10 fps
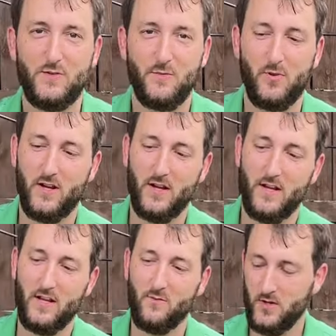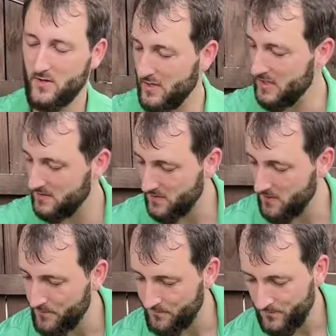to plug it in when you need
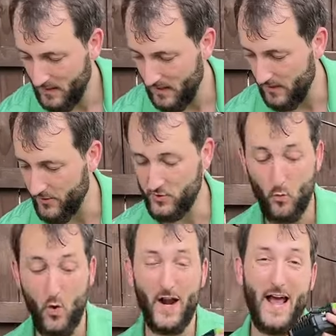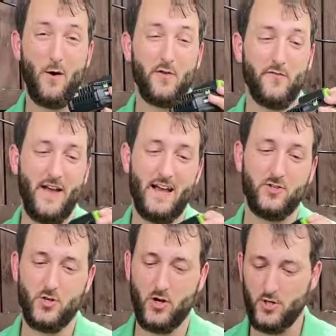to. Uh, there's one hour
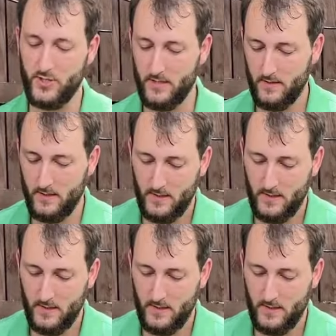fast charging.